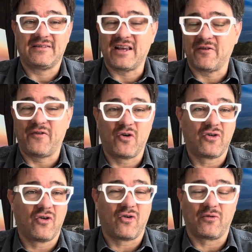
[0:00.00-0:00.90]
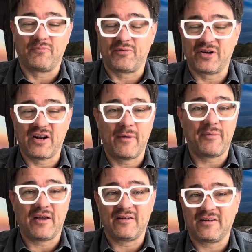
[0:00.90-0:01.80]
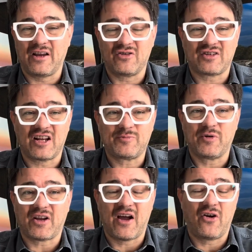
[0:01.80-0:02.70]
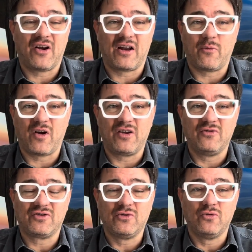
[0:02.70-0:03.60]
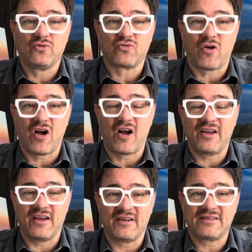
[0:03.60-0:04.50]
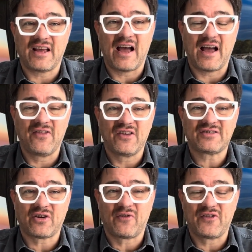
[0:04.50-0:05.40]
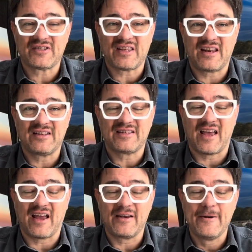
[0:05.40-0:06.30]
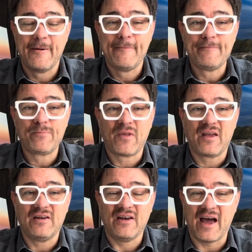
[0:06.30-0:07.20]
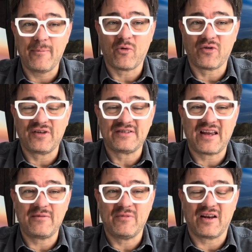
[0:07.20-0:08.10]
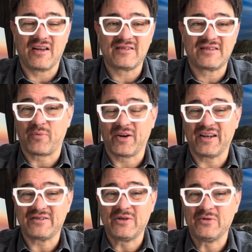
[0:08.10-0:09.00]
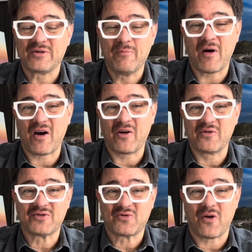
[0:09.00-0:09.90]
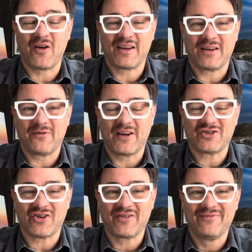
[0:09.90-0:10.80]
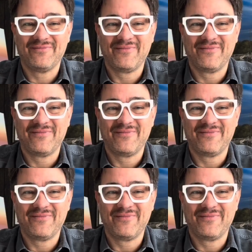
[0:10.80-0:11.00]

take a photo or put it up, get your sketchbook out, and I want you to draw it on the surface that it's on, not more than 10 minutes, and bring it to tomorrow's drawing adventure.